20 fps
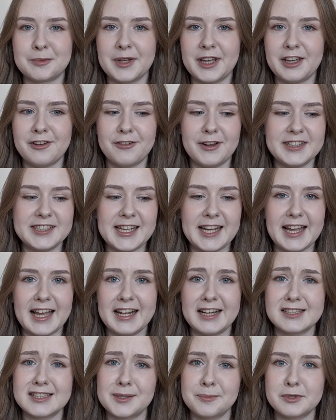if I take
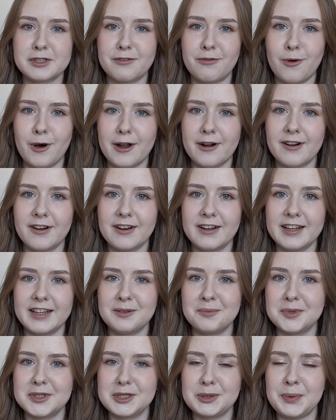any sips of water
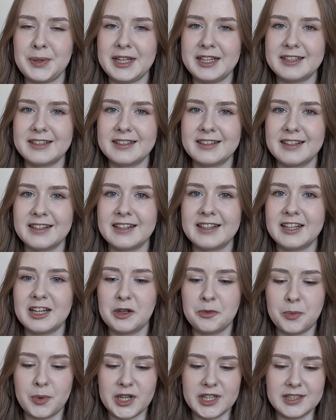in between.
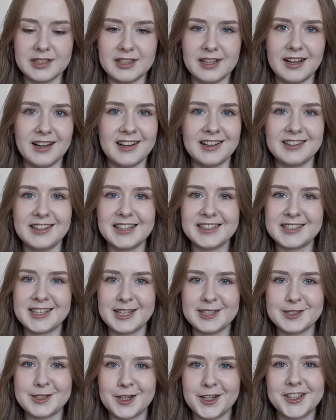But let's
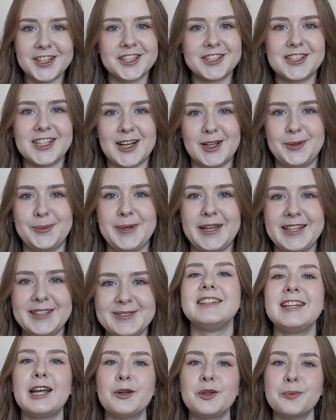get started, shall we?
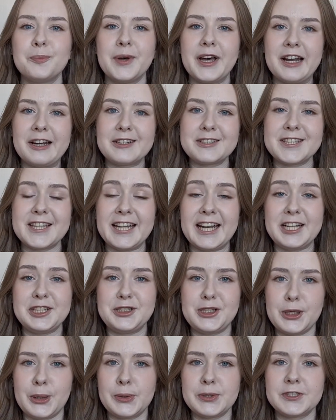Now, the patterns that I
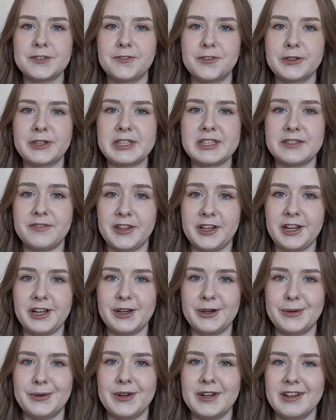chose for this
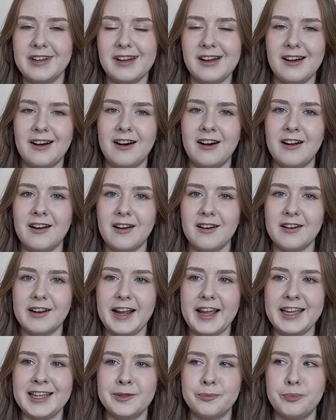video are
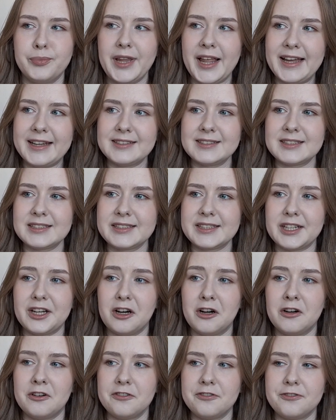a blend
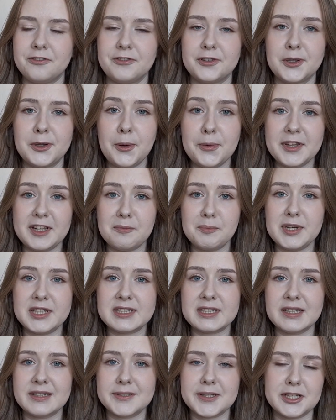of clothing
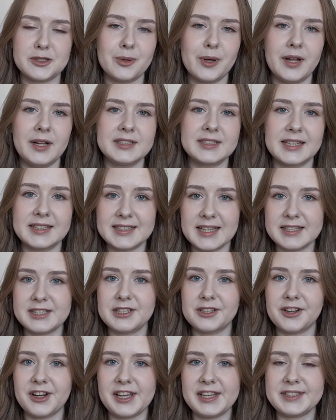pieces as well as
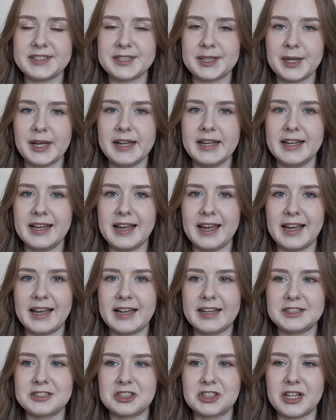accessories,
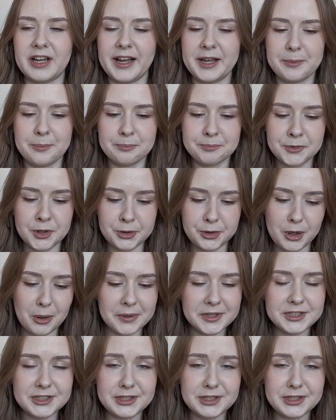and I'm going